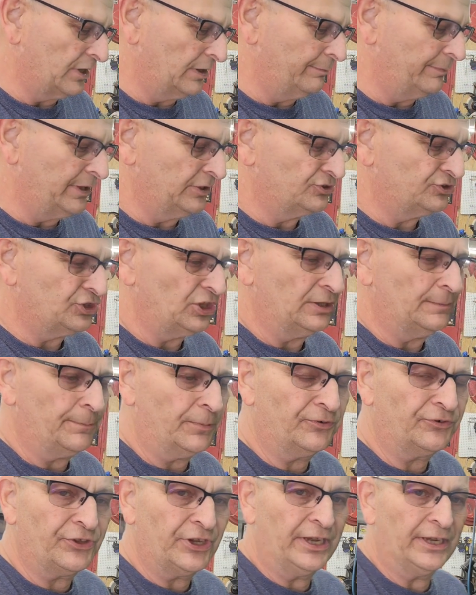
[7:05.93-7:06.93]
going to be a
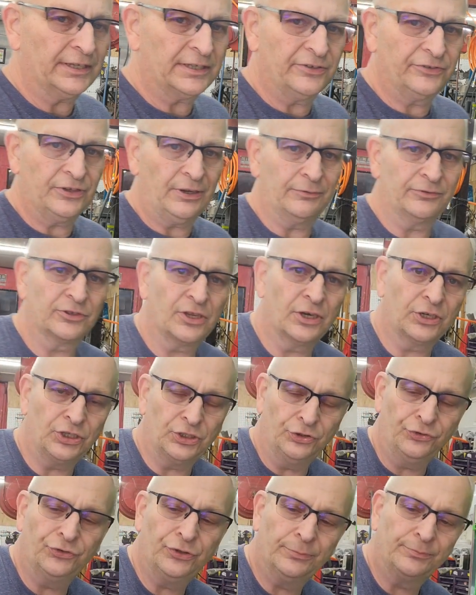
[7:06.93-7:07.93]
cheaper set because I was going to
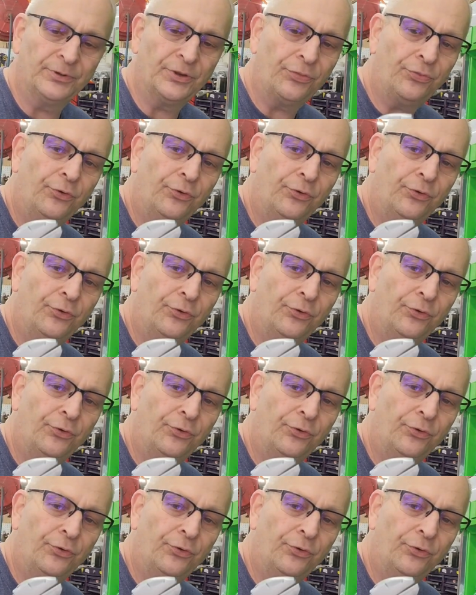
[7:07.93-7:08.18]
use them to